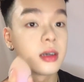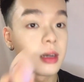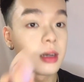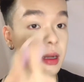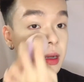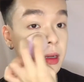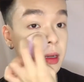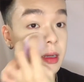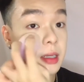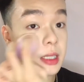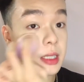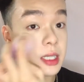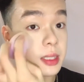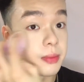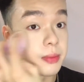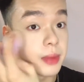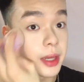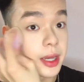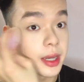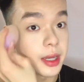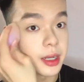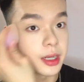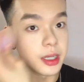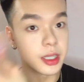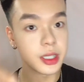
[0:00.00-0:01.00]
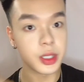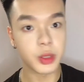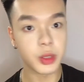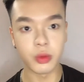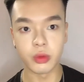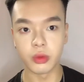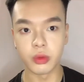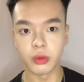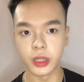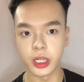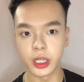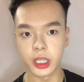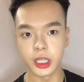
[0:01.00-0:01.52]
because man, it is
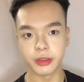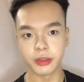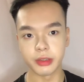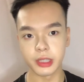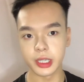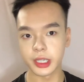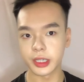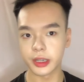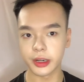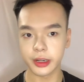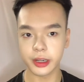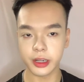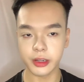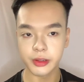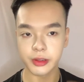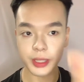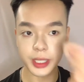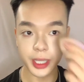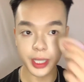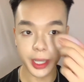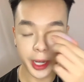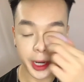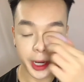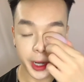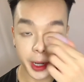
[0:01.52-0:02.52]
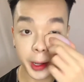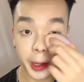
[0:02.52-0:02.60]
really, really dark outside.